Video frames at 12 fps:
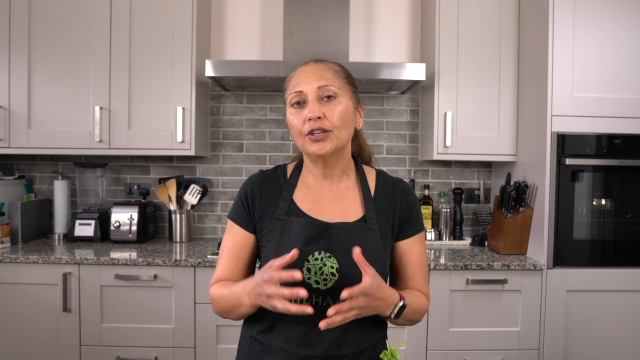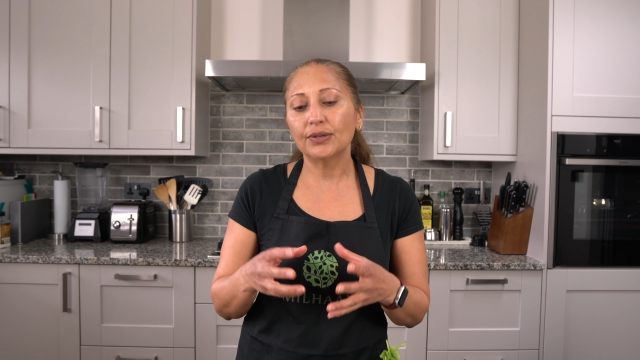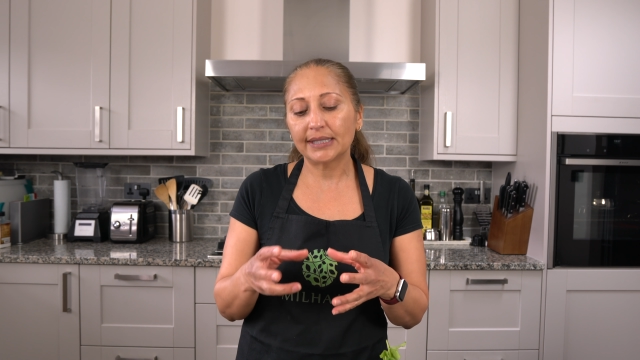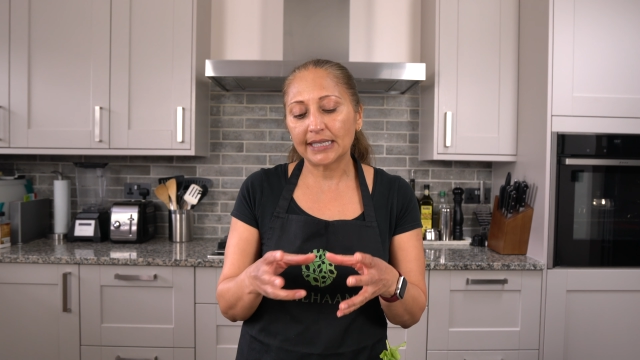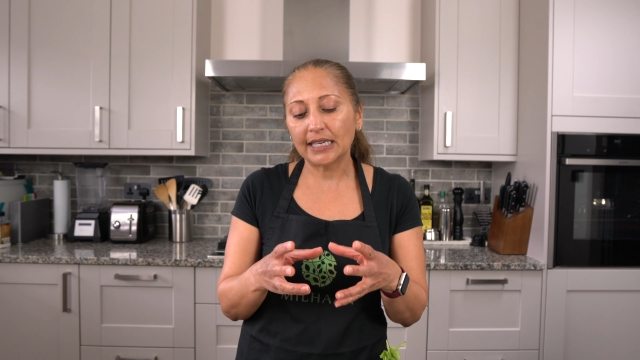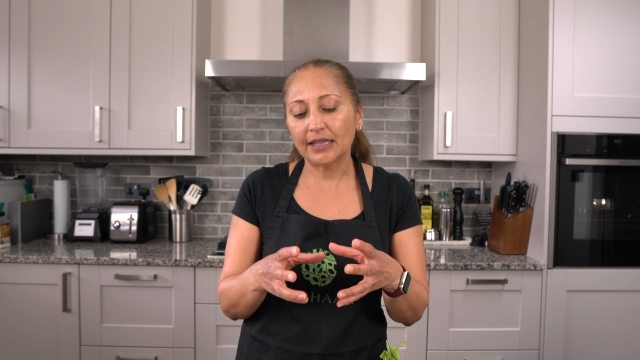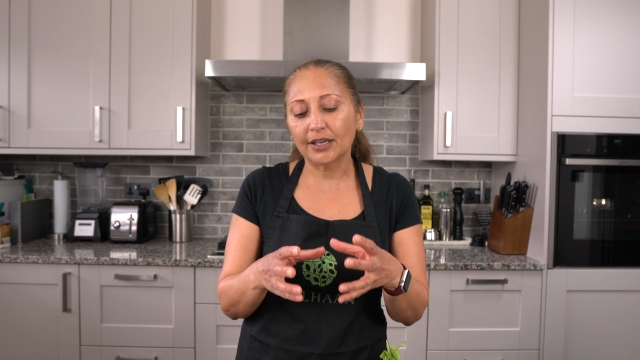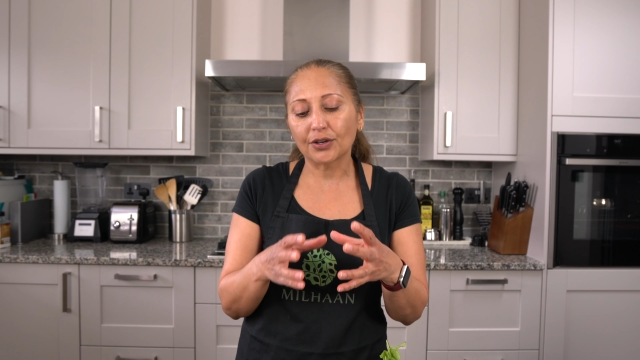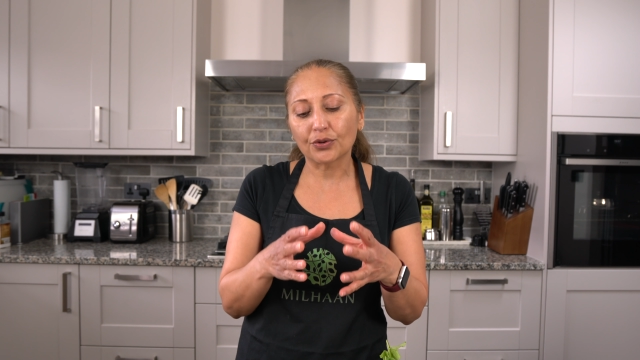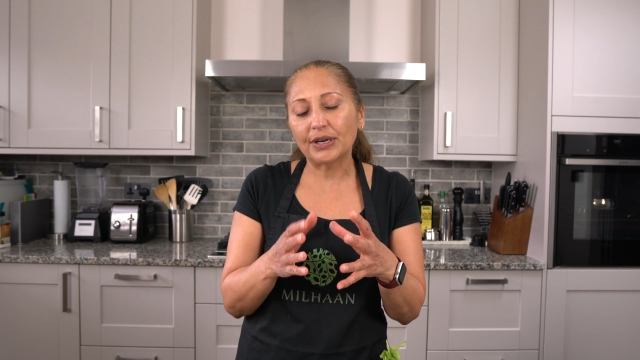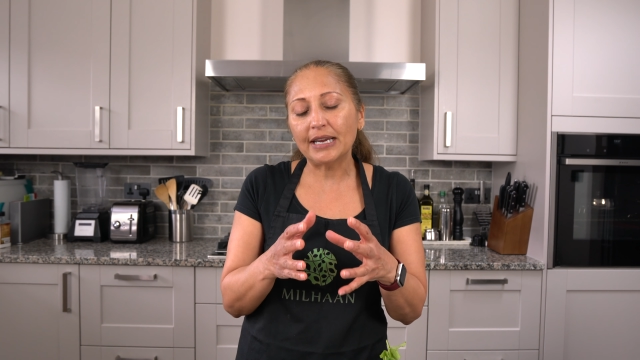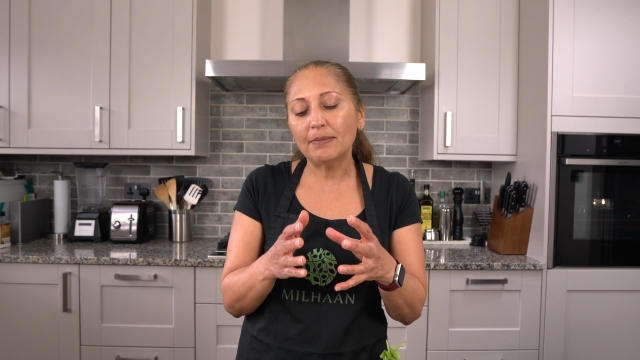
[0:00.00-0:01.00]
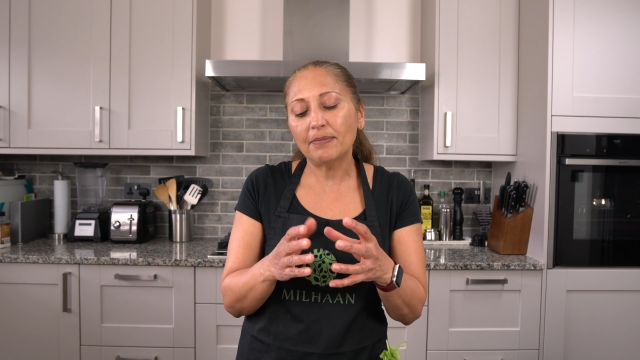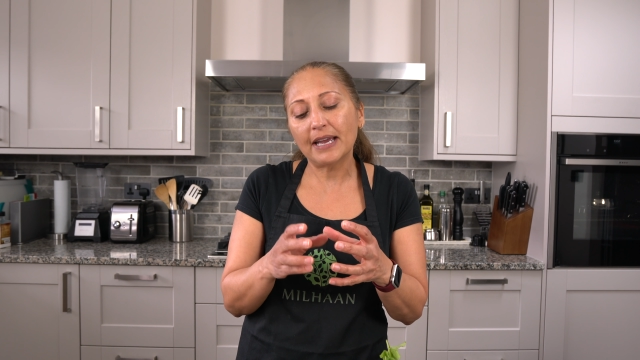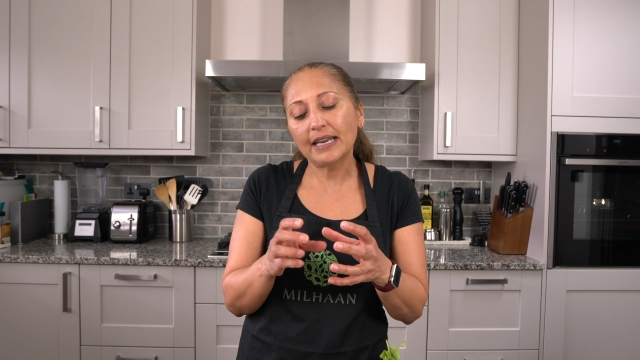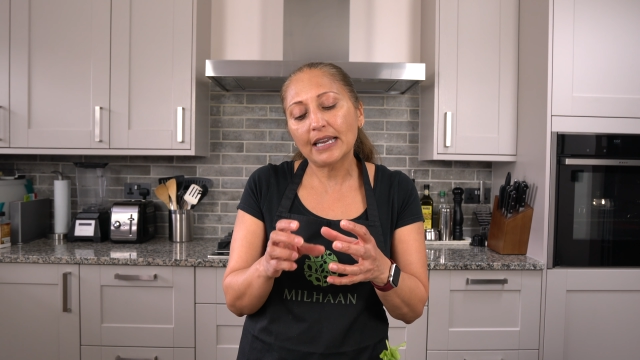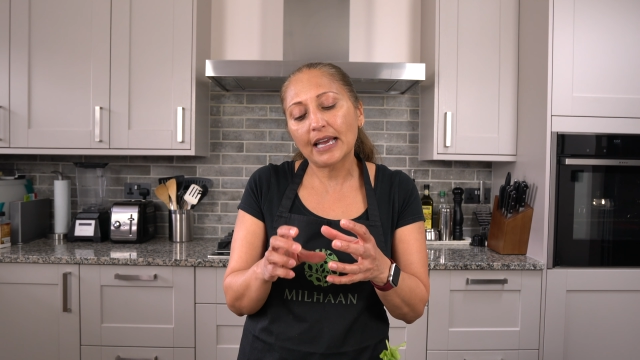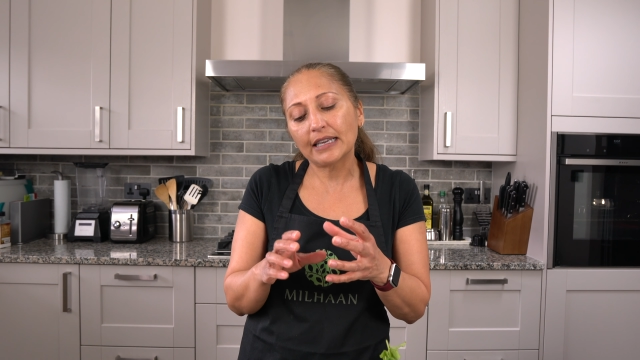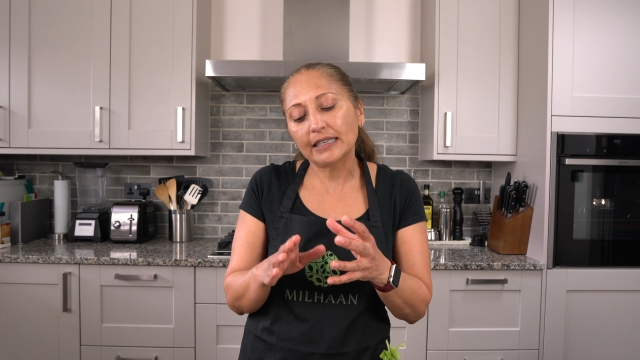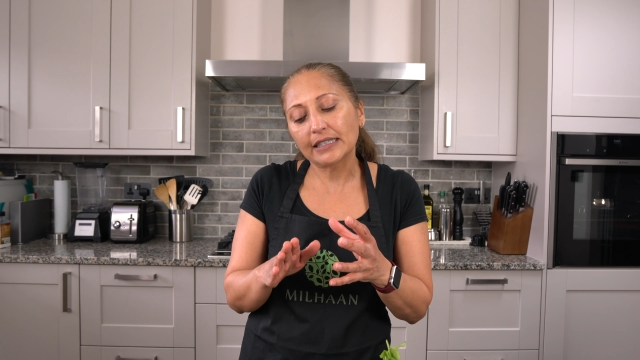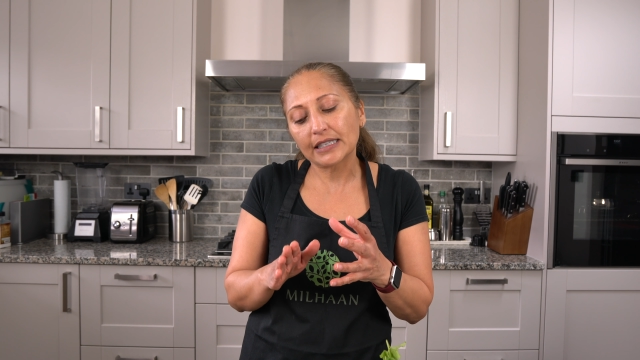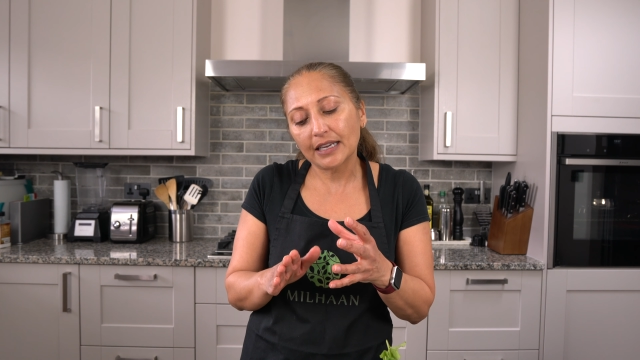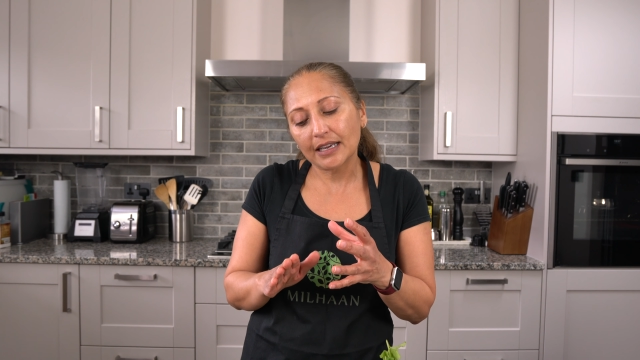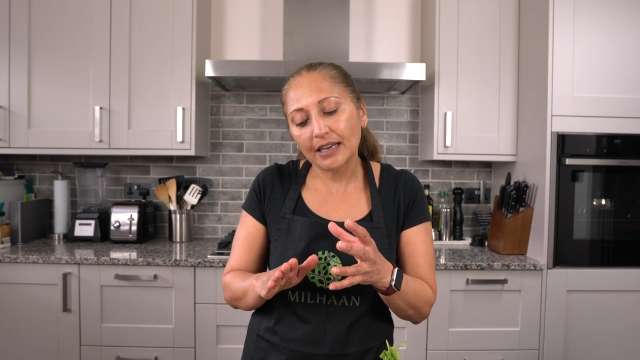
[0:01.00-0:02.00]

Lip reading: you see the green bit and